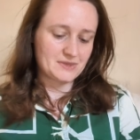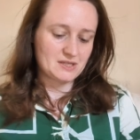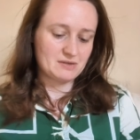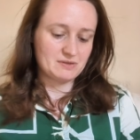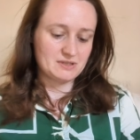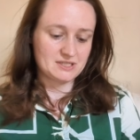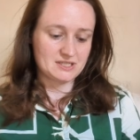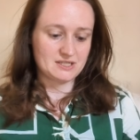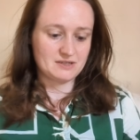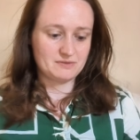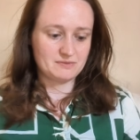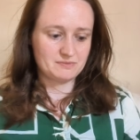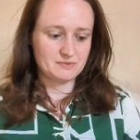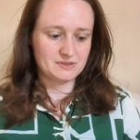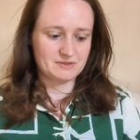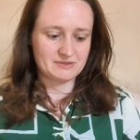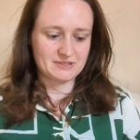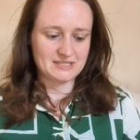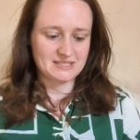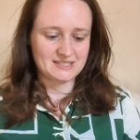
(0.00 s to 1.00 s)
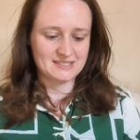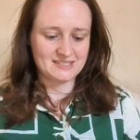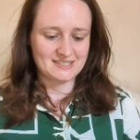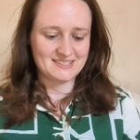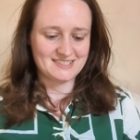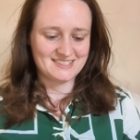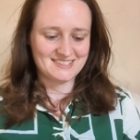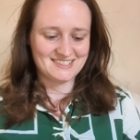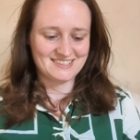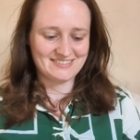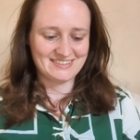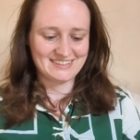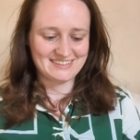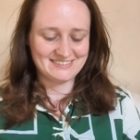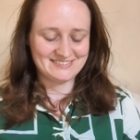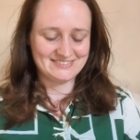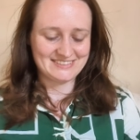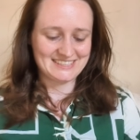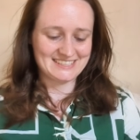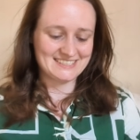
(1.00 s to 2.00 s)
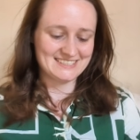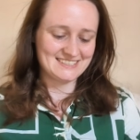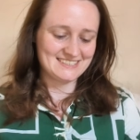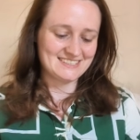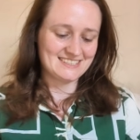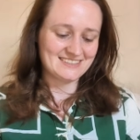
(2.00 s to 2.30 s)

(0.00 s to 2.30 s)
which I was really excited about because